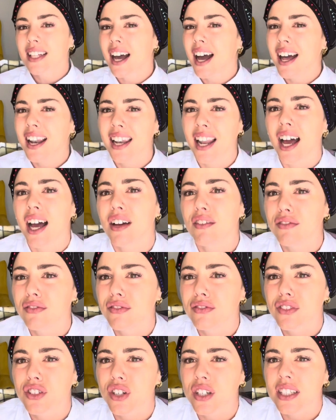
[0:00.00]
I love
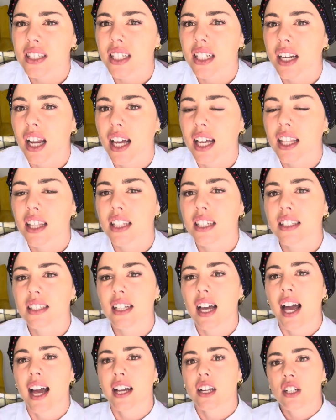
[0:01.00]
dressing like this.
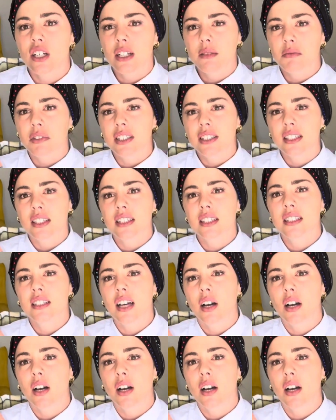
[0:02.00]
I actually miss it.